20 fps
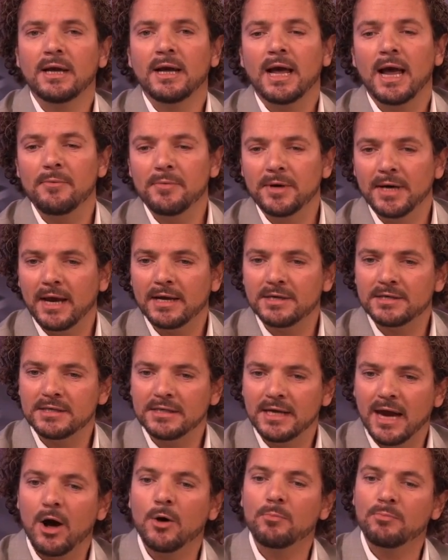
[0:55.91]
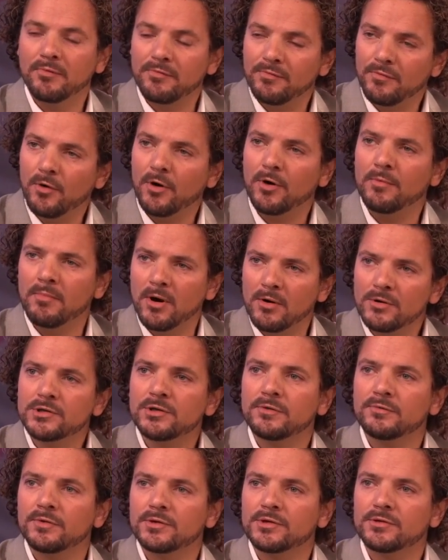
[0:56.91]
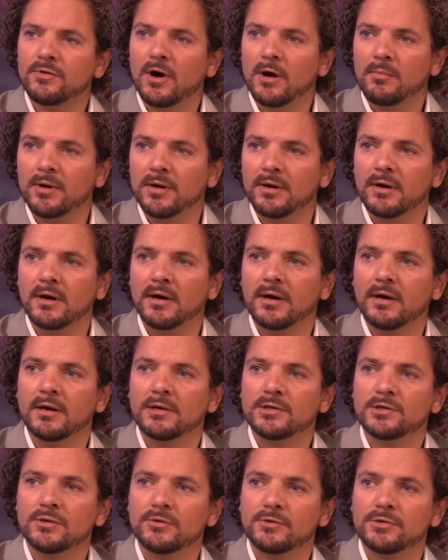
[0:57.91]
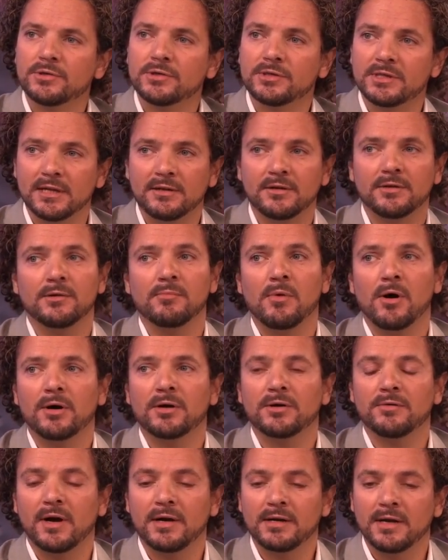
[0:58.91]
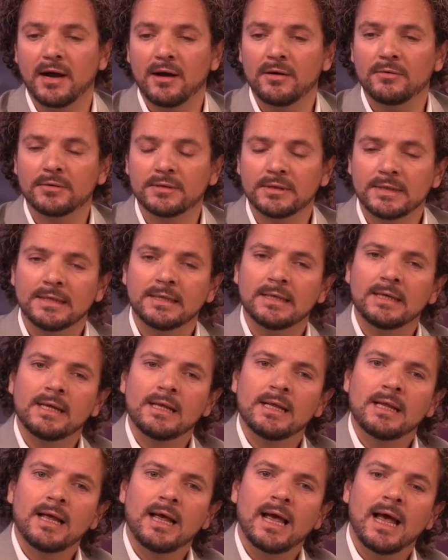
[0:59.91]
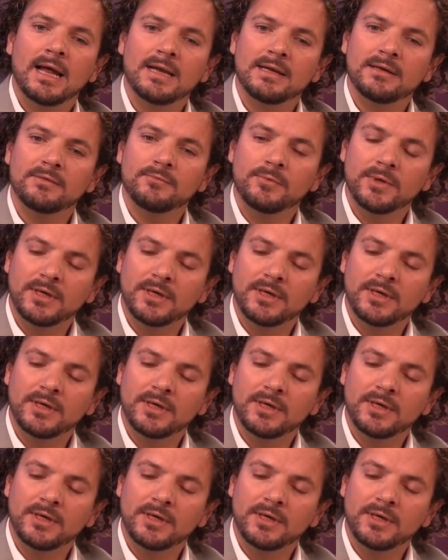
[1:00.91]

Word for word: and we actually outperform most of the scrubber uh, solutions that are on the market right now. And we